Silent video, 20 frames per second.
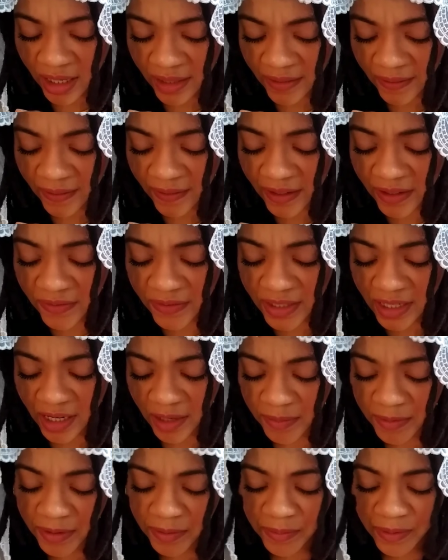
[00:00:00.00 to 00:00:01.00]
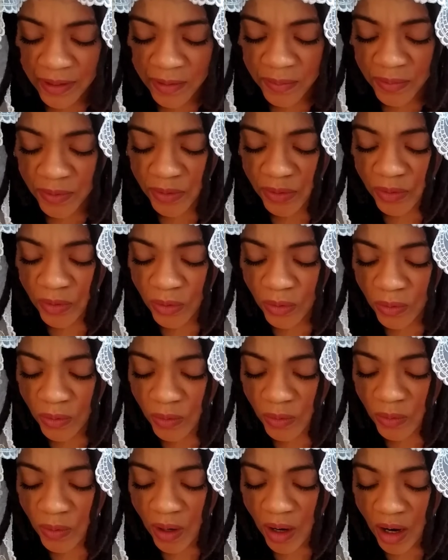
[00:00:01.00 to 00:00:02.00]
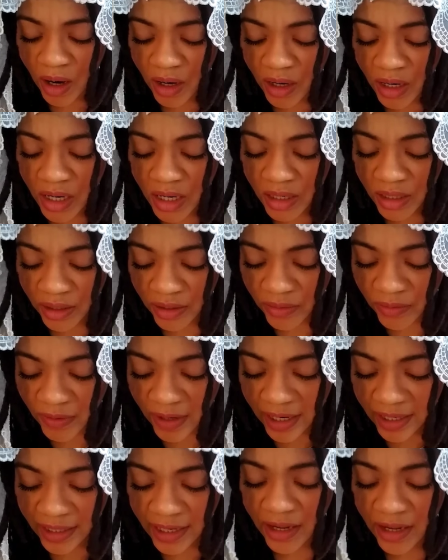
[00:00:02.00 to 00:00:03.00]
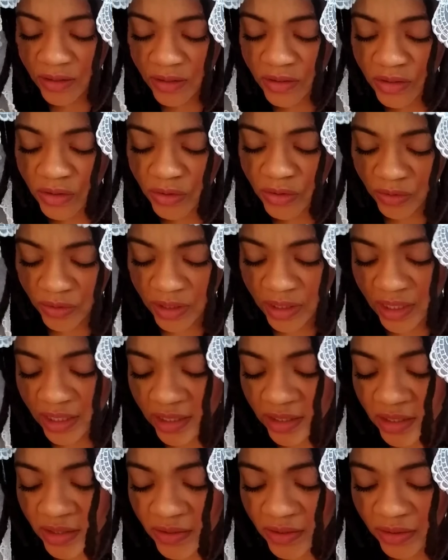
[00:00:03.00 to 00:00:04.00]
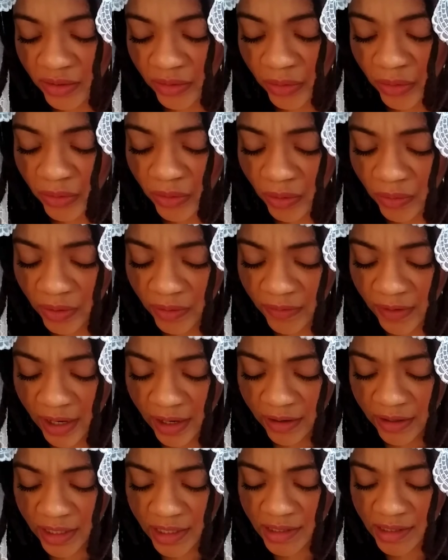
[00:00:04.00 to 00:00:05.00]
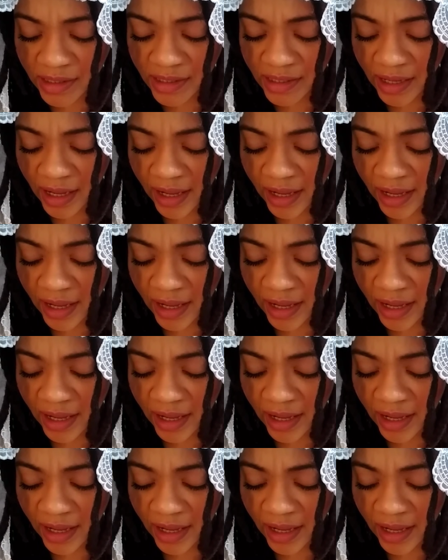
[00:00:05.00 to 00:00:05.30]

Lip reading: lift up the people who are hurt right now due to this coronavirus,